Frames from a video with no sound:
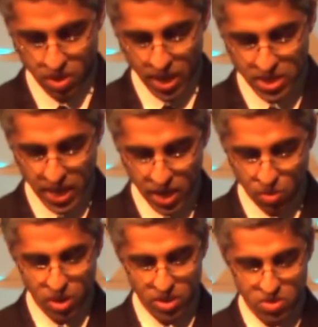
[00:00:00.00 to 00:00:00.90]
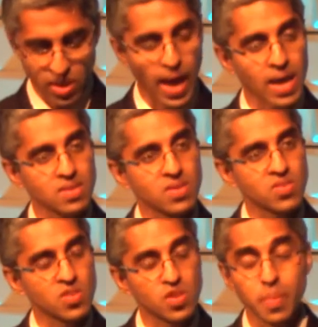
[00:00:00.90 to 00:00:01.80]
and to increase
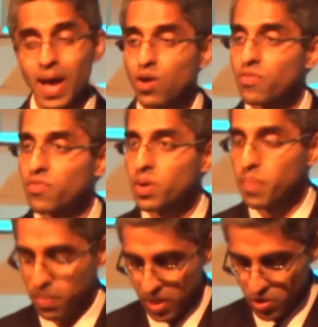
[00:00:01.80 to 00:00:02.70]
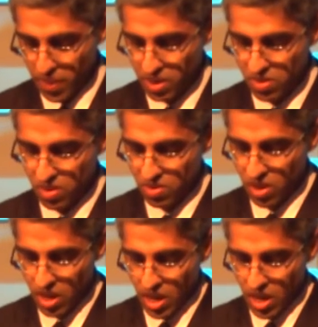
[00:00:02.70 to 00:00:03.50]
access to tobacco-free public spaces,